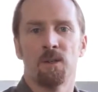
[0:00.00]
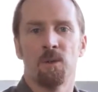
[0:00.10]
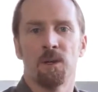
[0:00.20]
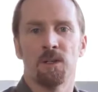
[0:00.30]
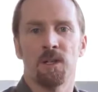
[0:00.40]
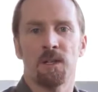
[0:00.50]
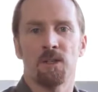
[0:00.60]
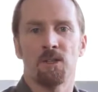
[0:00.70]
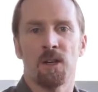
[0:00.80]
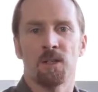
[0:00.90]
you want to set
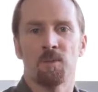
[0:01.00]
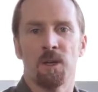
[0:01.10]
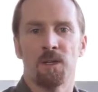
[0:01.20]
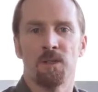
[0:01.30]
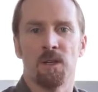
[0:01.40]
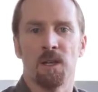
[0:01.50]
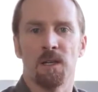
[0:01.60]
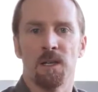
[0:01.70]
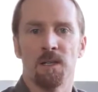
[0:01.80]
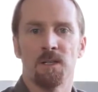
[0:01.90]
the shutter speed to at
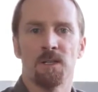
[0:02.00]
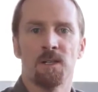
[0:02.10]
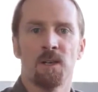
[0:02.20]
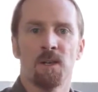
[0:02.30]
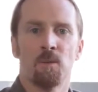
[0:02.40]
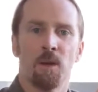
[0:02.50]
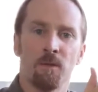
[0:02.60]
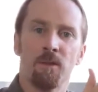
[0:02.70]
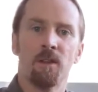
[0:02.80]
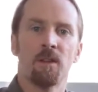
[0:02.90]
least
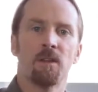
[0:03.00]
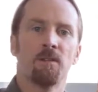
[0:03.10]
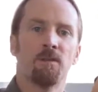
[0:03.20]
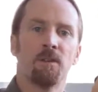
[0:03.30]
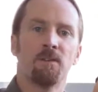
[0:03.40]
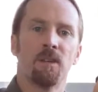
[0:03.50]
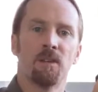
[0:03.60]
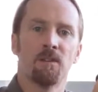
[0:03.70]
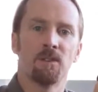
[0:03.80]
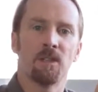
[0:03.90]

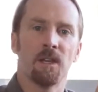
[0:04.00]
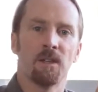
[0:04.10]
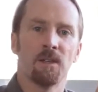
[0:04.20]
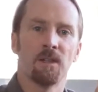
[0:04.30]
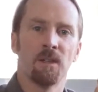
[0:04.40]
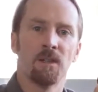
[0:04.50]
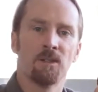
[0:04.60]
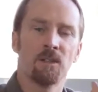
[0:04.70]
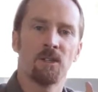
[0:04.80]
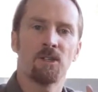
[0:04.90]
1/50th of a second.
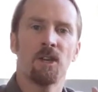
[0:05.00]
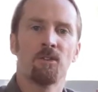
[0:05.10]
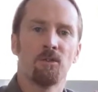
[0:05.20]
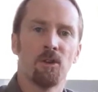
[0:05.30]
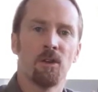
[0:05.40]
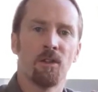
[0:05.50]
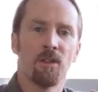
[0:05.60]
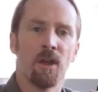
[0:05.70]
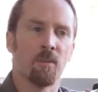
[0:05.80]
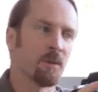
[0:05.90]
So it's a general rule
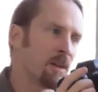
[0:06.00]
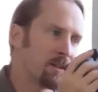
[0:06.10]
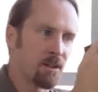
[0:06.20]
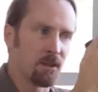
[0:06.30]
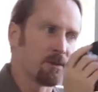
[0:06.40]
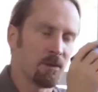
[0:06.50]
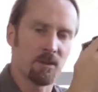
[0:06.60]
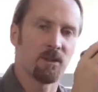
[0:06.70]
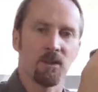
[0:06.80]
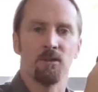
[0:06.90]
of thumb. Unless you
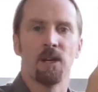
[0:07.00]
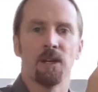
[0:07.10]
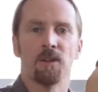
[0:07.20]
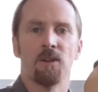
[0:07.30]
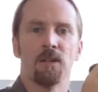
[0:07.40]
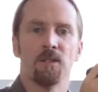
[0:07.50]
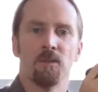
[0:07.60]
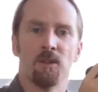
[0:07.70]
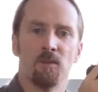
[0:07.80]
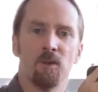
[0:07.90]
sort of really
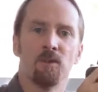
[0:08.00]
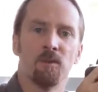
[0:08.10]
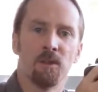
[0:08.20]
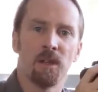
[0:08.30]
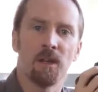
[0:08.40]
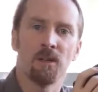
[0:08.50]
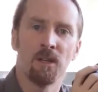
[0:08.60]
crazy with your movement,